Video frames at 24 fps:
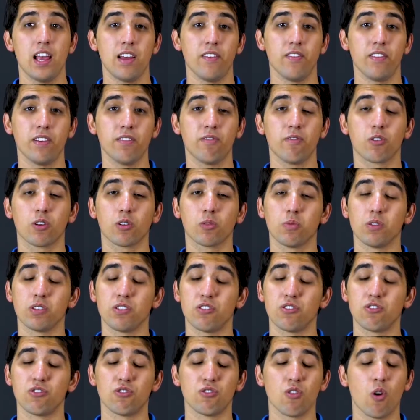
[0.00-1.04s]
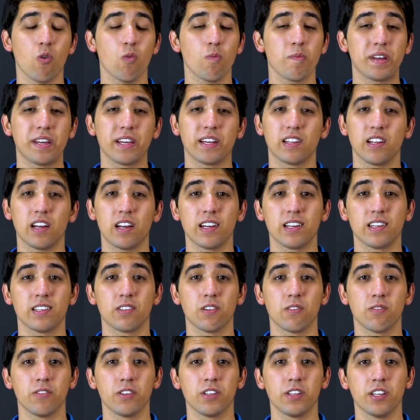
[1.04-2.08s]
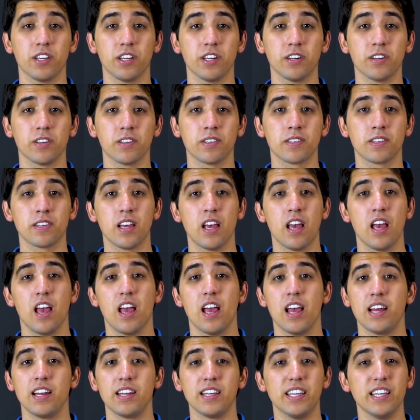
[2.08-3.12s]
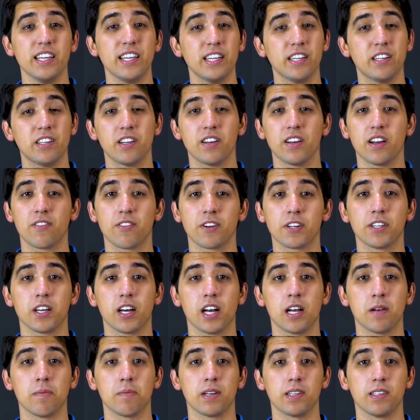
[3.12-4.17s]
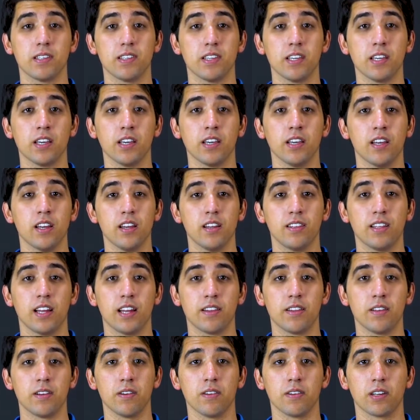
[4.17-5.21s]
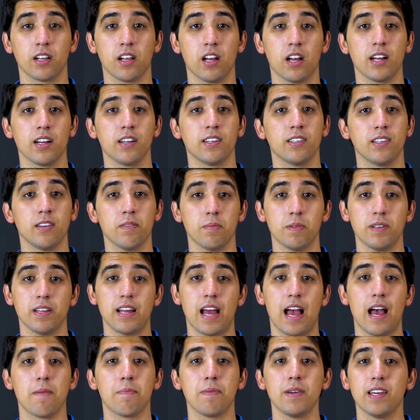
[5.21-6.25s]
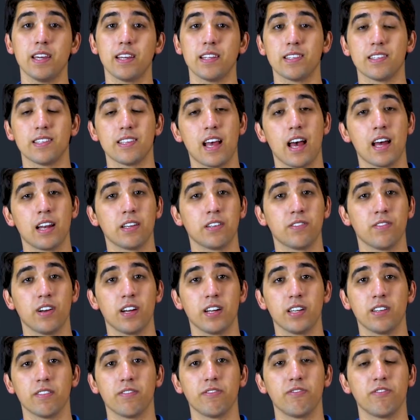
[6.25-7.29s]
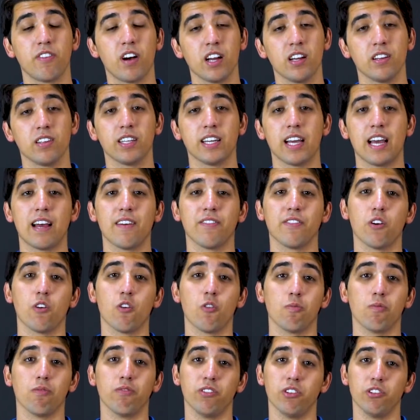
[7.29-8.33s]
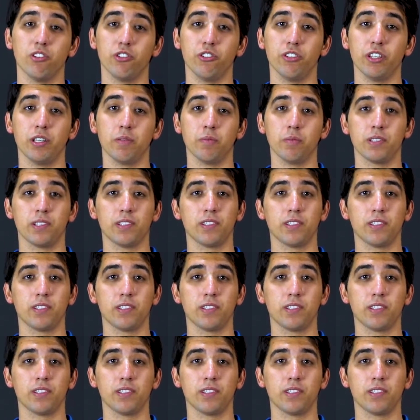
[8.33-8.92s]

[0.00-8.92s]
And they've worked with so many clients over the years. And each and every time I see that their clients have been happy and satisfied to finally have the home of their dreams.